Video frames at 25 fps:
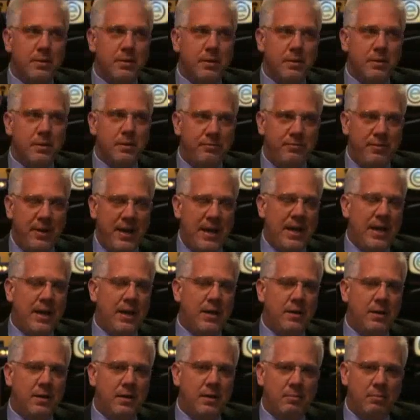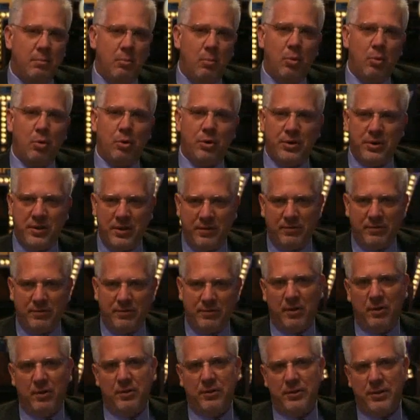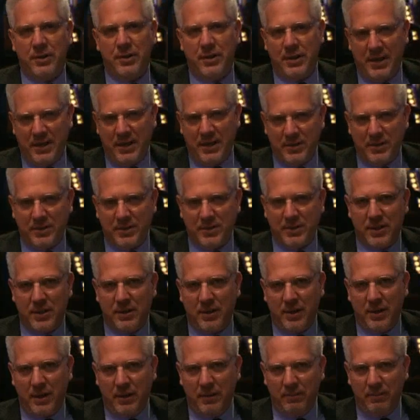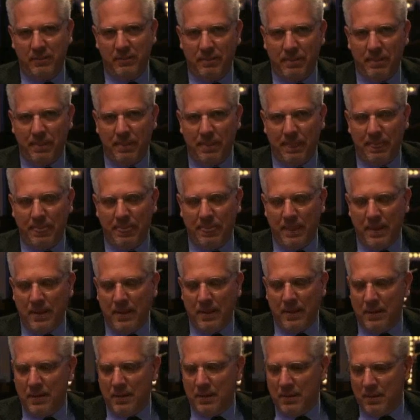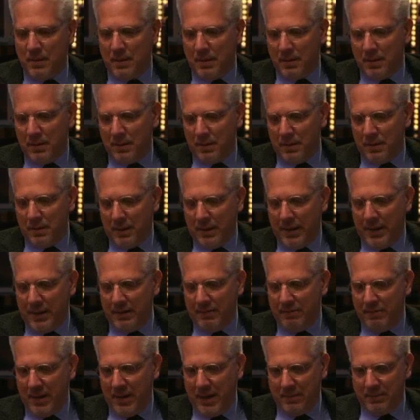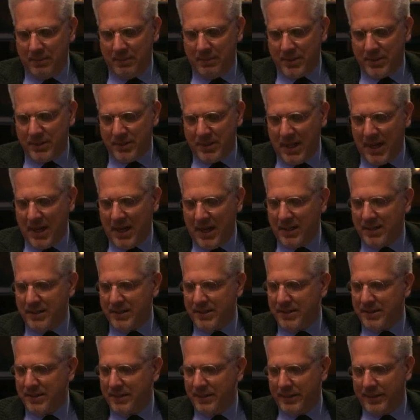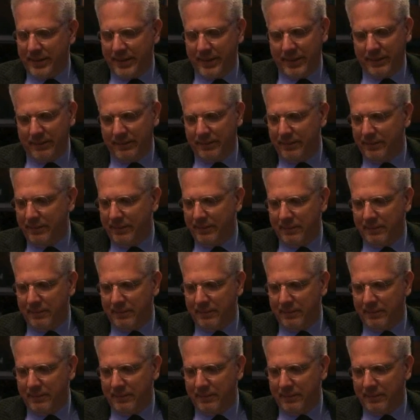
a fan more difficult than necessary. I've made mistakes. I've